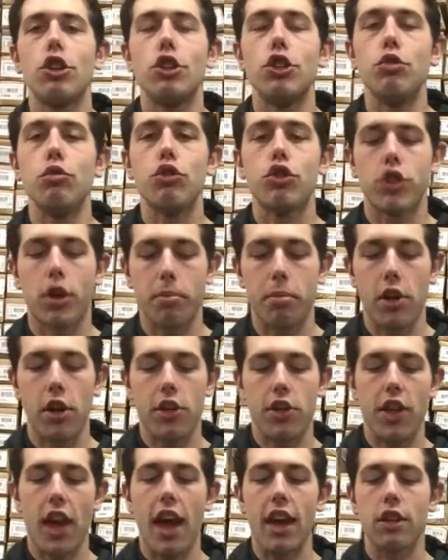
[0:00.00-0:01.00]

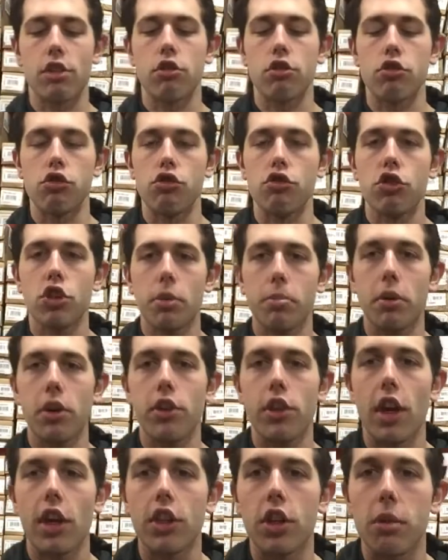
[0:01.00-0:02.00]
USSSA. So
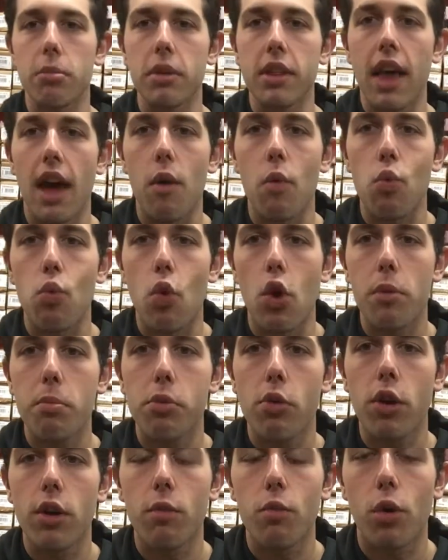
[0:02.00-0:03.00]
USSSA is going to be that
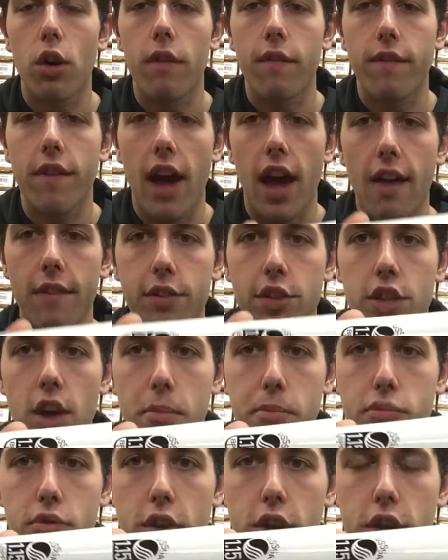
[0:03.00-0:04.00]
1.15
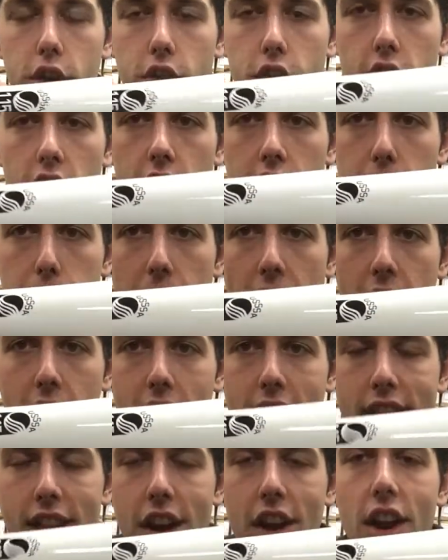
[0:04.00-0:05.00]
thumbprint you see on the bat
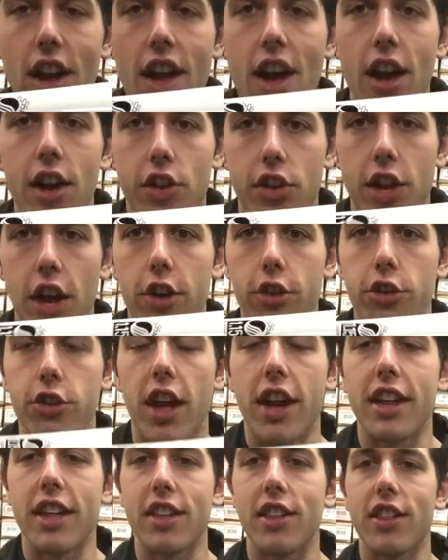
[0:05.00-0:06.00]
right there, a standard
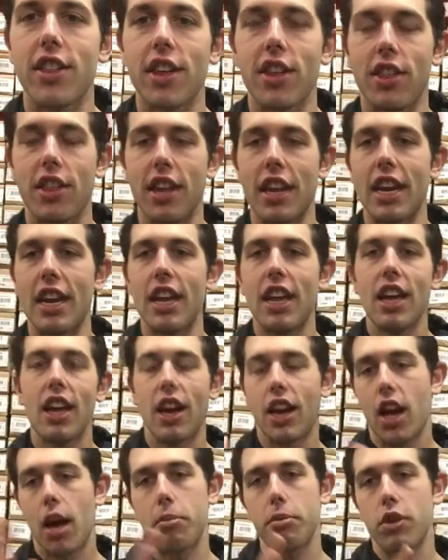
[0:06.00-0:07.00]
that existed
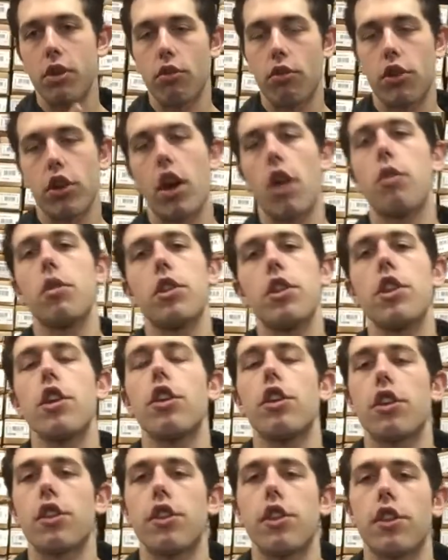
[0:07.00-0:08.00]
a couple years ago and
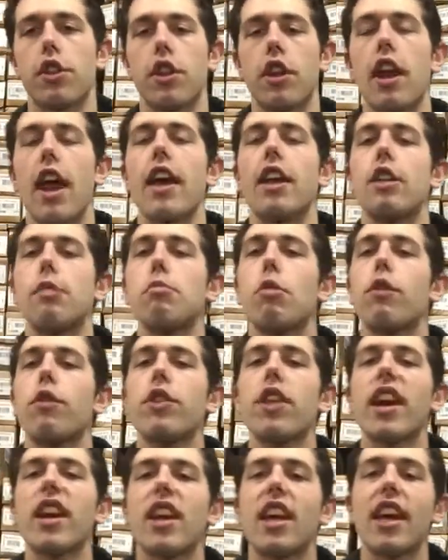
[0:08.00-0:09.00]
still exists today. It's more
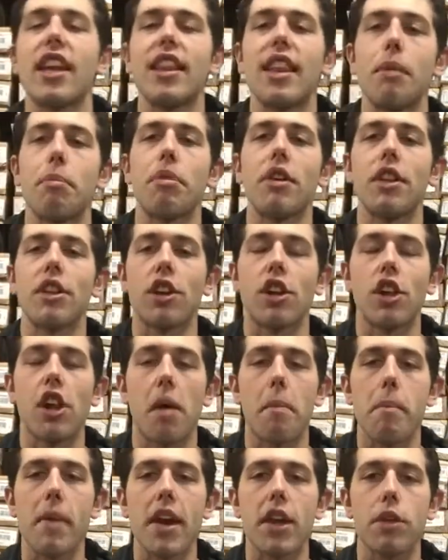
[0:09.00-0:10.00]
for that kid that plays
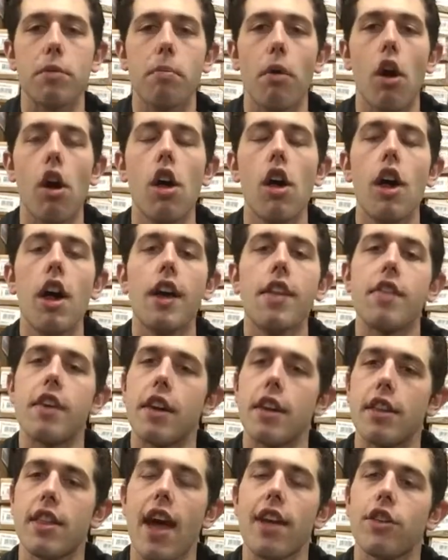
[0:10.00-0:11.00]
club baseball.
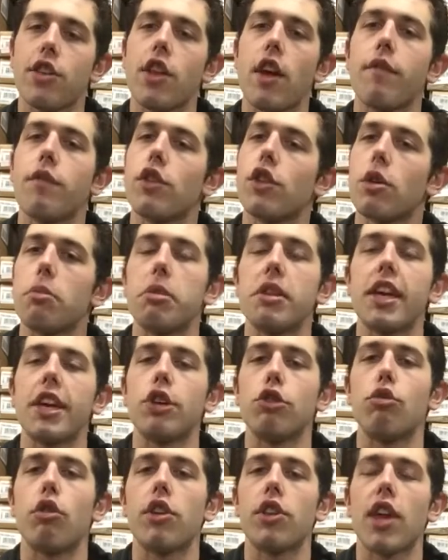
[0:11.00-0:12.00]
The in-town stuff is going to be
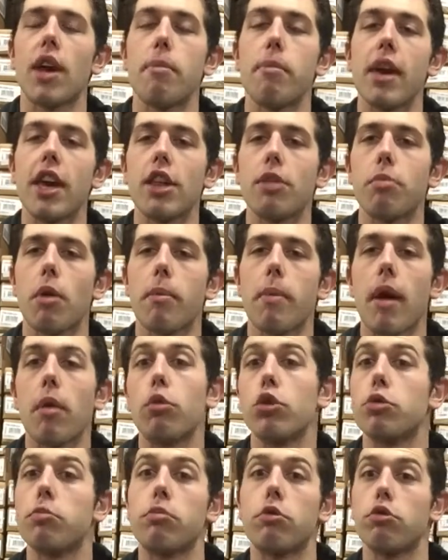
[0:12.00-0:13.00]
that USA baseball
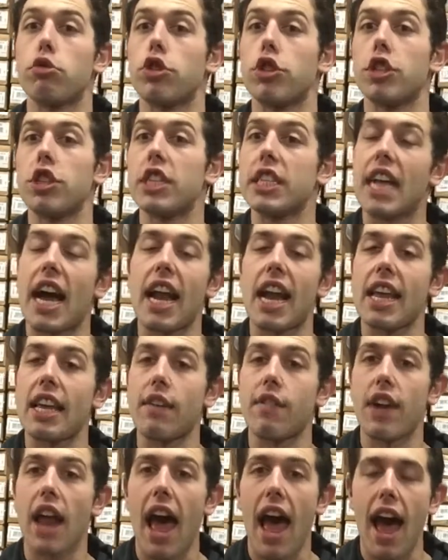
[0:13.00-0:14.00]
bat, which Marucci does not
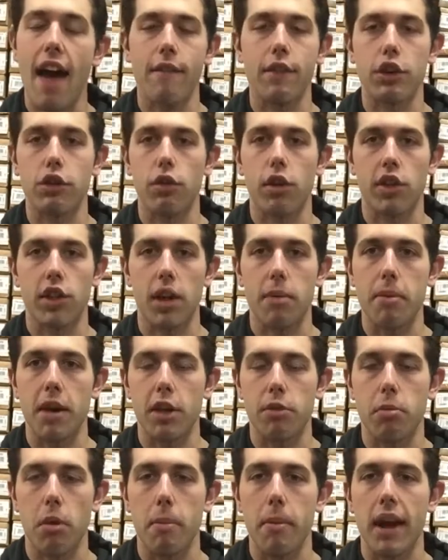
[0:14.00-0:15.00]
even have a USA
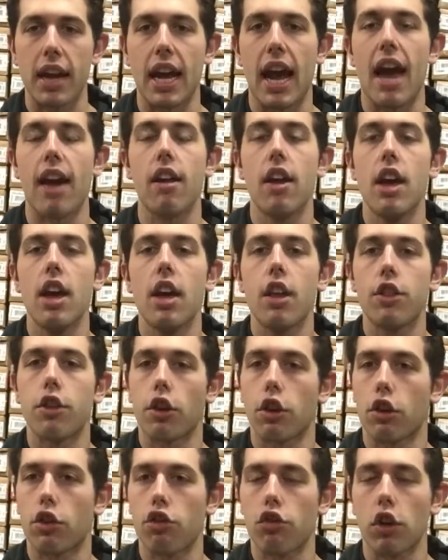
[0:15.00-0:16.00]
baseball bat out.
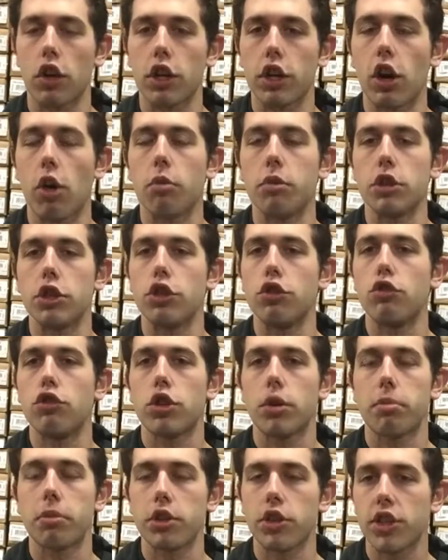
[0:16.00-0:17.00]
They're strictly going with
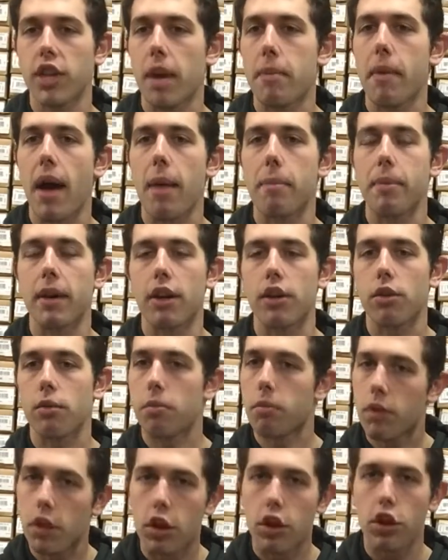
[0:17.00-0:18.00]
USSSA bat
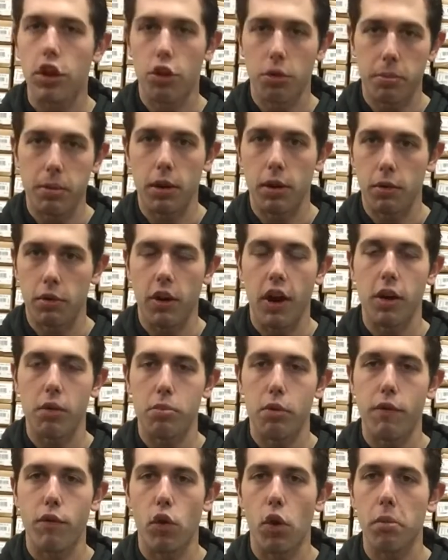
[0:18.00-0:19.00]
because a little bit
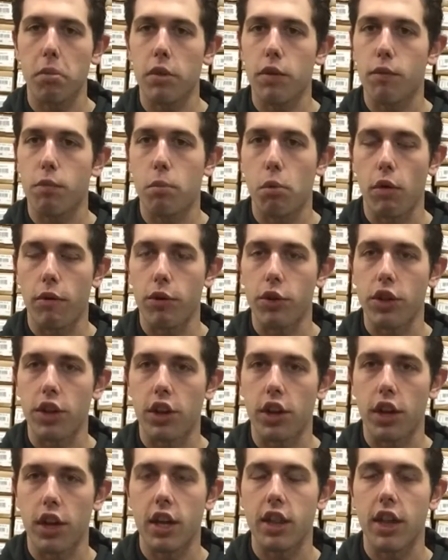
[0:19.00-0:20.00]
greater performance, more for
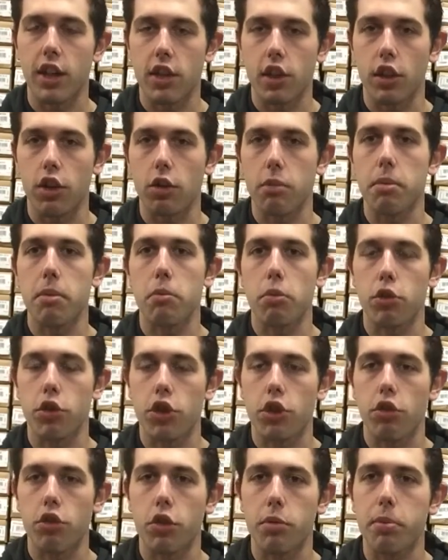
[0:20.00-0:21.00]
the kid that's a little bit more
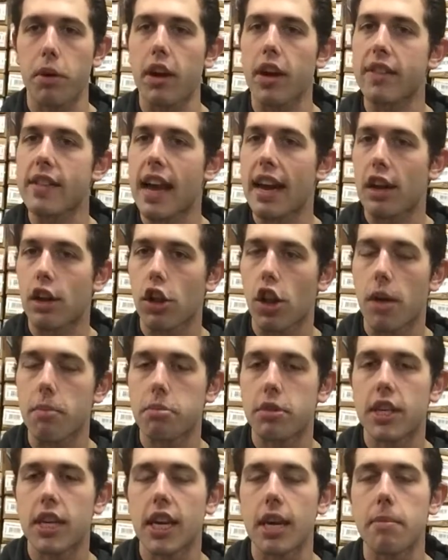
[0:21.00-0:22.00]
serious playing on that
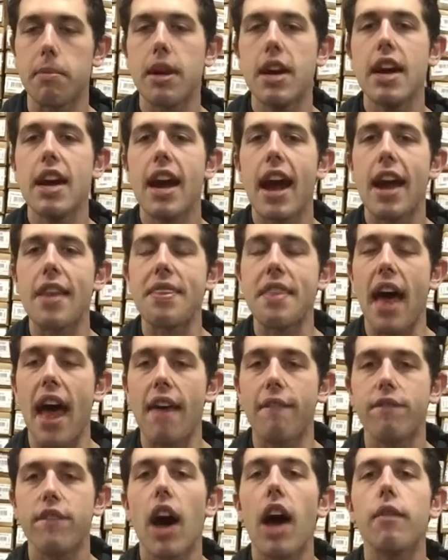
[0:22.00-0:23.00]
club team. And the
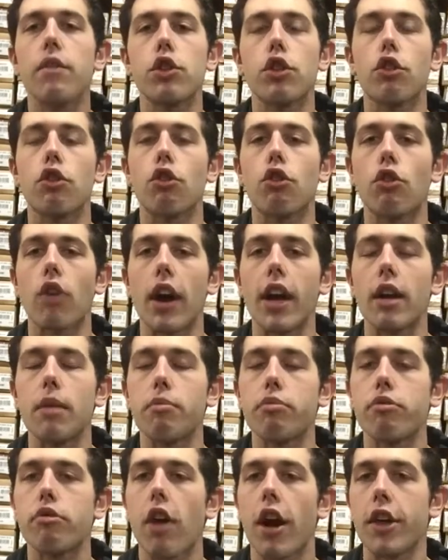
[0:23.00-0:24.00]
F5 is a
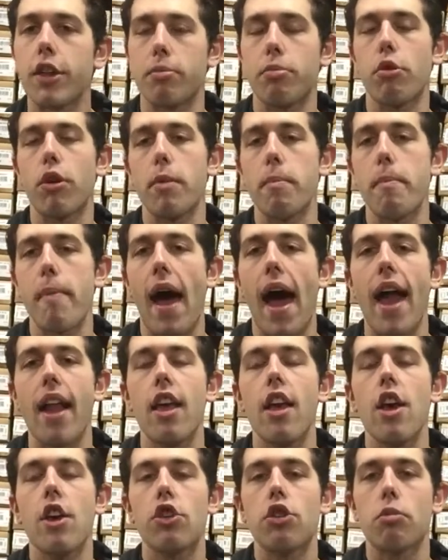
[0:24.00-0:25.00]
great price point bat.
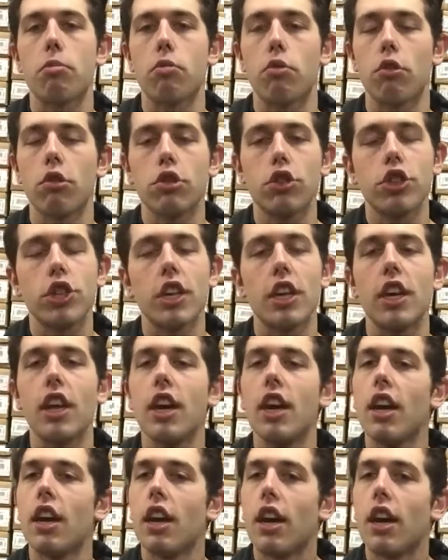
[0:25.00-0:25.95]
So Marucci